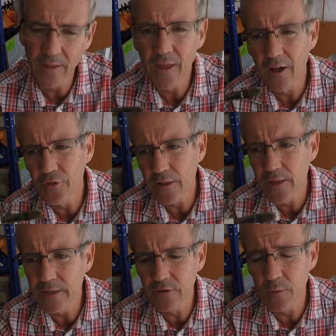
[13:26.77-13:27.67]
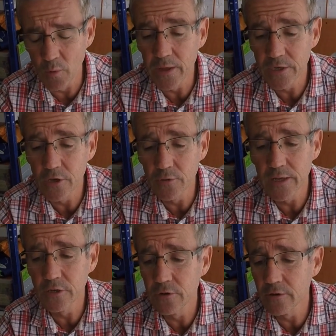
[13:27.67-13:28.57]
and I think they
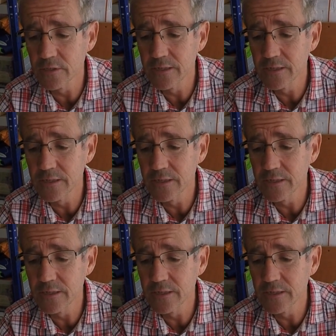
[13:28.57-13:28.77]
do those